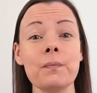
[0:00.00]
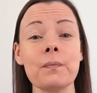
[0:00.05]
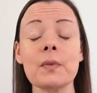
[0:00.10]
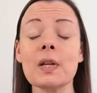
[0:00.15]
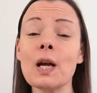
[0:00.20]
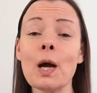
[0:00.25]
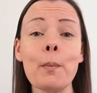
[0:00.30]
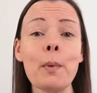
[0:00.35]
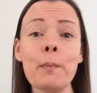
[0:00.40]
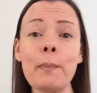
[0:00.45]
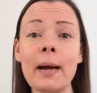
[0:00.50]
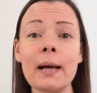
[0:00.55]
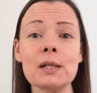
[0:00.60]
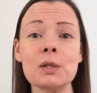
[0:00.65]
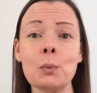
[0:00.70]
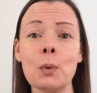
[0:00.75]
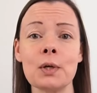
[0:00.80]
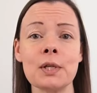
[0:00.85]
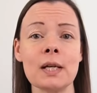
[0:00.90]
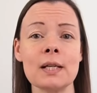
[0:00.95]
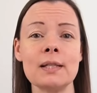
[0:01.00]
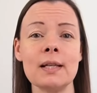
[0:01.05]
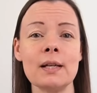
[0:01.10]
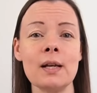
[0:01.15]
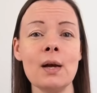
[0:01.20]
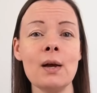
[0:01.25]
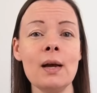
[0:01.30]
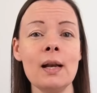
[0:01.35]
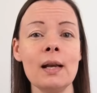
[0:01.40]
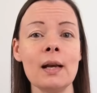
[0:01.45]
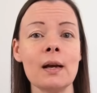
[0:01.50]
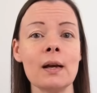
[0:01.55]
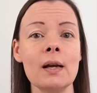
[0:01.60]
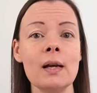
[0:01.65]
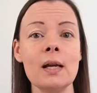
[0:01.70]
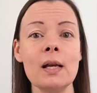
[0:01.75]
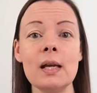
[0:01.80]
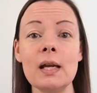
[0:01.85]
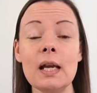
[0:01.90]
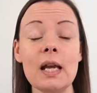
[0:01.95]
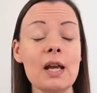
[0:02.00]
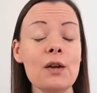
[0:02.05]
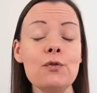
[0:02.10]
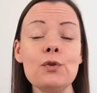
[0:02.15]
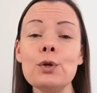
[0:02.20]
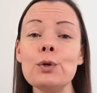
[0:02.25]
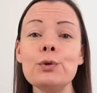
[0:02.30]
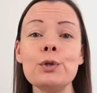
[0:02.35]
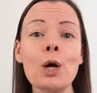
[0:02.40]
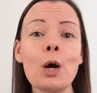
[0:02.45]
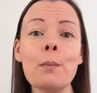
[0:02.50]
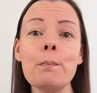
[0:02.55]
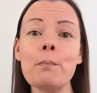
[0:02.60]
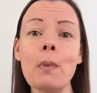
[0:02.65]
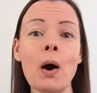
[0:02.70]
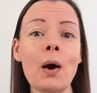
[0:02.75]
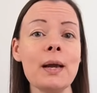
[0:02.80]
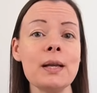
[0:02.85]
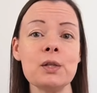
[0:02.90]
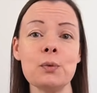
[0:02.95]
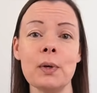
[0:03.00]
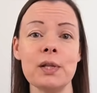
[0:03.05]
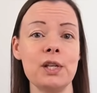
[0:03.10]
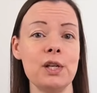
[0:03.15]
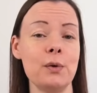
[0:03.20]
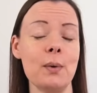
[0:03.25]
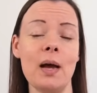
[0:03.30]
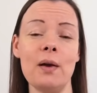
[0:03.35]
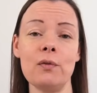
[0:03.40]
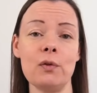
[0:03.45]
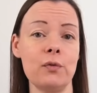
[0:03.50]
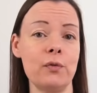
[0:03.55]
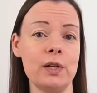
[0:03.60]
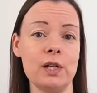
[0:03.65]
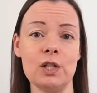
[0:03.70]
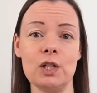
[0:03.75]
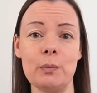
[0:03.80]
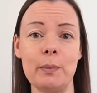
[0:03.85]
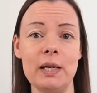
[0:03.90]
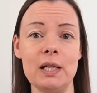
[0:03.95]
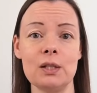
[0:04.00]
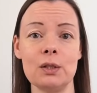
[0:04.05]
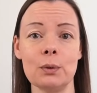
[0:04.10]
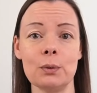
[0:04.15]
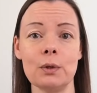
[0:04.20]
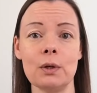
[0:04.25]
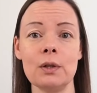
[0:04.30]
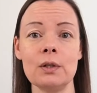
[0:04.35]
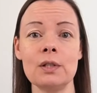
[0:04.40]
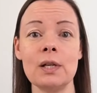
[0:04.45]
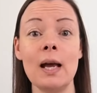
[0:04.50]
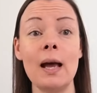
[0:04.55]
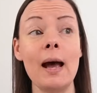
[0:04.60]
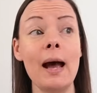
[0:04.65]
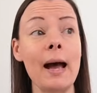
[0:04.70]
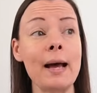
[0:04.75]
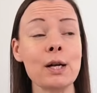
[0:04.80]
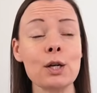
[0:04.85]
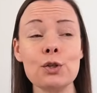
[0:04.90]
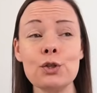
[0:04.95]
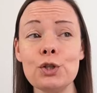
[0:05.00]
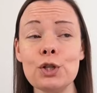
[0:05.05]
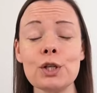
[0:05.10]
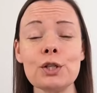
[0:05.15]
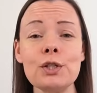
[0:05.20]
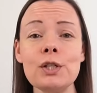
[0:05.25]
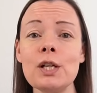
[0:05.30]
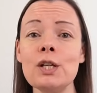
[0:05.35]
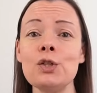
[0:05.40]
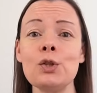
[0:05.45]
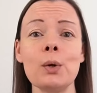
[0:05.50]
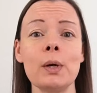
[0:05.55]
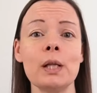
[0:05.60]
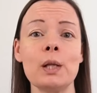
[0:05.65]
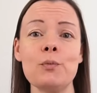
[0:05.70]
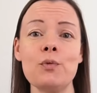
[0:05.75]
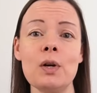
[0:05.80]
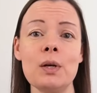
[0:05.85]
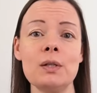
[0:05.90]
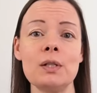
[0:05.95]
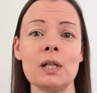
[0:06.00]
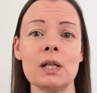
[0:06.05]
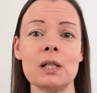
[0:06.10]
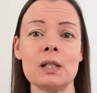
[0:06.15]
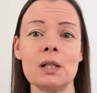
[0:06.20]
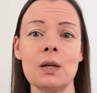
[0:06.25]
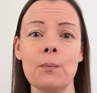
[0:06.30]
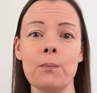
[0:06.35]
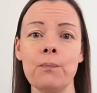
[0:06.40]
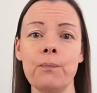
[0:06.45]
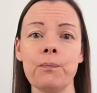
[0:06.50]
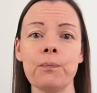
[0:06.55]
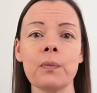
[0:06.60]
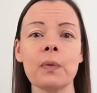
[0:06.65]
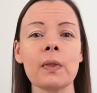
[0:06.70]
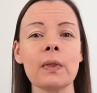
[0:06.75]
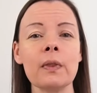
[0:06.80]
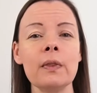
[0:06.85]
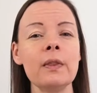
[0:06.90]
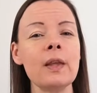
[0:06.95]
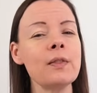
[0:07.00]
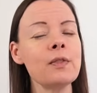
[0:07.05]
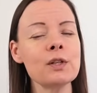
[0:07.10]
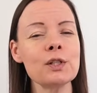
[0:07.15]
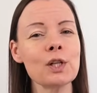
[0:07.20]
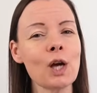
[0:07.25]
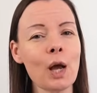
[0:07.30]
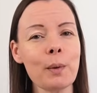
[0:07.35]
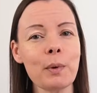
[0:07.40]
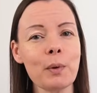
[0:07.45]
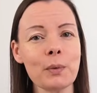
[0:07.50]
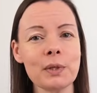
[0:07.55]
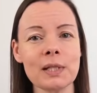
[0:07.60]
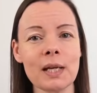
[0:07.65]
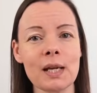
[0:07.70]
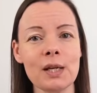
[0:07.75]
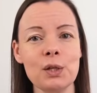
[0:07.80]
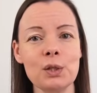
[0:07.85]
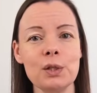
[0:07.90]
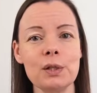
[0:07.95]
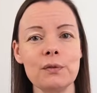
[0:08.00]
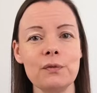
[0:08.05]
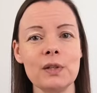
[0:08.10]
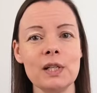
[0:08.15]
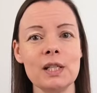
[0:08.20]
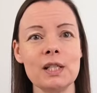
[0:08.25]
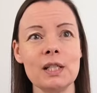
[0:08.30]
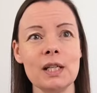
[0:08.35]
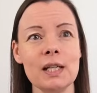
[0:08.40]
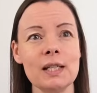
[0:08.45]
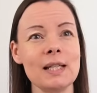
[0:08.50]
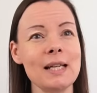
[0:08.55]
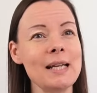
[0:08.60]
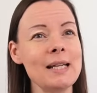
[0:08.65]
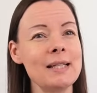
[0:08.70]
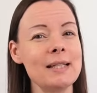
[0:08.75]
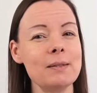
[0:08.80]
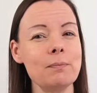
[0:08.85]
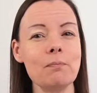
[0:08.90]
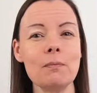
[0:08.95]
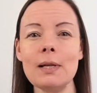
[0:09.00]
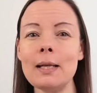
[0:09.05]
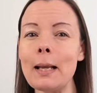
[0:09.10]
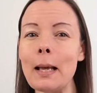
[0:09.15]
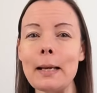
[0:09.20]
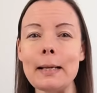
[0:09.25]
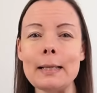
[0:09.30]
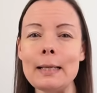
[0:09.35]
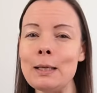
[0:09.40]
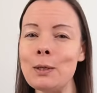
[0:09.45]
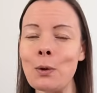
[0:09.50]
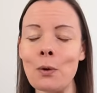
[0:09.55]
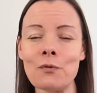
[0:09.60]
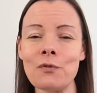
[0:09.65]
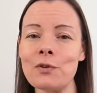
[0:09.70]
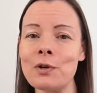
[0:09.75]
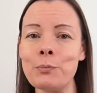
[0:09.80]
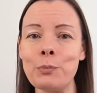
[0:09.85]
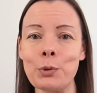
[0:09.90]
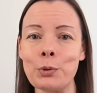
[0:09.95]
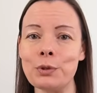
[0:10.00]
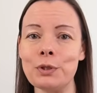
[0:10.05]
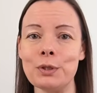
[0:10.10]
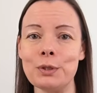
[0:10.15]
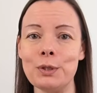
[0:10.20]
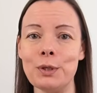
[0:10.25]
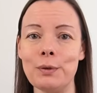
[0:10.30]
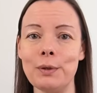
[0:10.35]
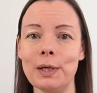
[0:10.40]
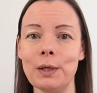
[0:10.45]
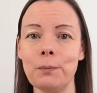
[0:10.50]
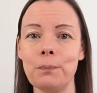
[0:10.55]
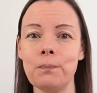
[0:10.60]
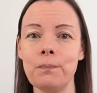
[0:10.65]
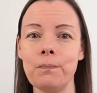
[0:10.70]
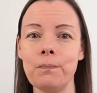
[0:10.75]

Coming back to what I said earlier, If you don't mind whether you ever finish a piece or not and are just enjoying the process, then the time it would take you to finish it is likely not very important to you.